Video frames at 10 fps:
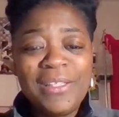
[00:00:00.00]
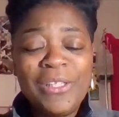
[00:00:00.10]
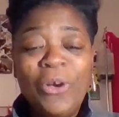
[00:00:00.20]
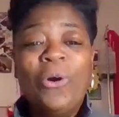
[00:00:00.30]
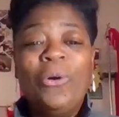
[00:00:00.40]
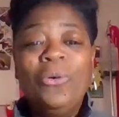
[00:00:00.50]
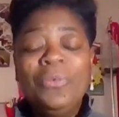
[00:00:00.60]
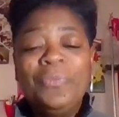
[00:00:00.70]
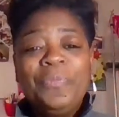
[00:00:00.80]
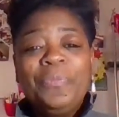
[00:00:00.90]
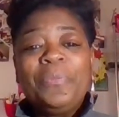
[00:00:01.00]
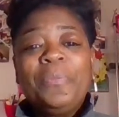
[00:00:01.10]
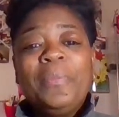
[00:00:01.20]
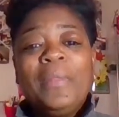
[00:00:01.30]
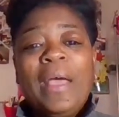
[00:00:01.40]
So
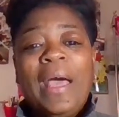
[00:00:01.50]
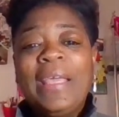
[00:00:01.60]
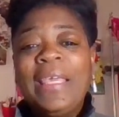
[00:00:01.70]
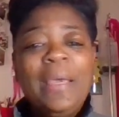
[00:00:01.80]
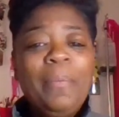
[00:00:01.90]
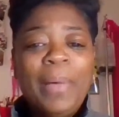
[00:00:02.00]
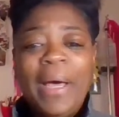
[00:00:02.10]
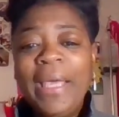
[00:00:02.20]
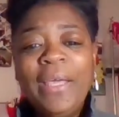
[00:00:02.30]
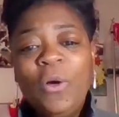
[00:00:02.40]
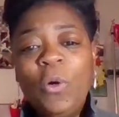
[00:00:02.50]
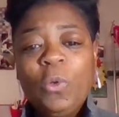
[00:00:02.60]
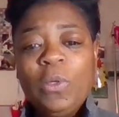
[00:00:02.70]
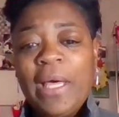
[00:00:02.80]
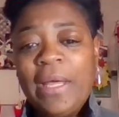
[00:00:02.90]
I can't buy a
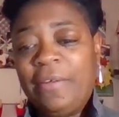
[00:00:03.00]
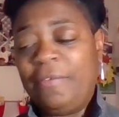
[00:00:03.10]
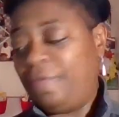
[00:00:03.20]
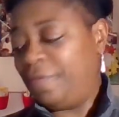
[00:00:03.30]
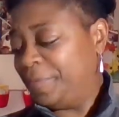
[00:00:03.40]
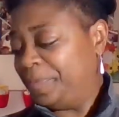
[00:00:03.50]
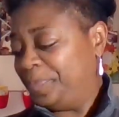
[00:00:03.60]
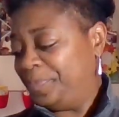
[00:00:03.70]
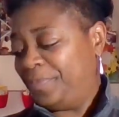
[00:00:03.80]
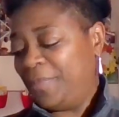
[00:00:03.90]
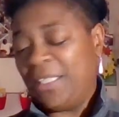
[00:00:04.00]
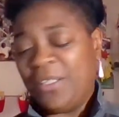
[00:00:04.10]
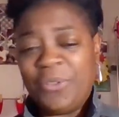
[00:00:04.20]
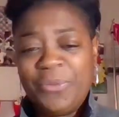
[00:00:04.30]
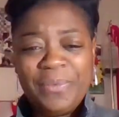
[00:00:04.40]
whole lot of,
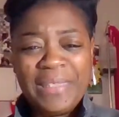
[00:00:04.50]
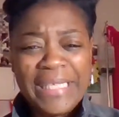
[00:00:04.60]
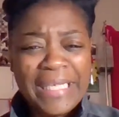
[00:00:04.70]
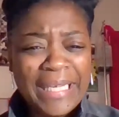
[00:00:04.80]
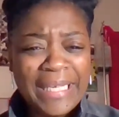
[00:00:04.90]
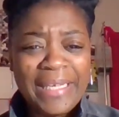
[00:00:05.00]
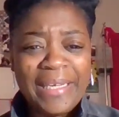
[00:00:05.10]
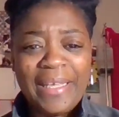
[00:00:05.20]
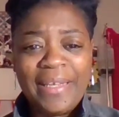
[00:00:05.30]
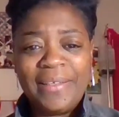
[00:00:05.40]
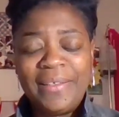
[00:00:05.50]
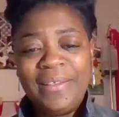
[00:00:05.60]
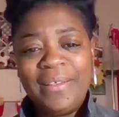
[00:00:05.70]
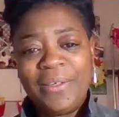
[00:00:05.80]
linen and,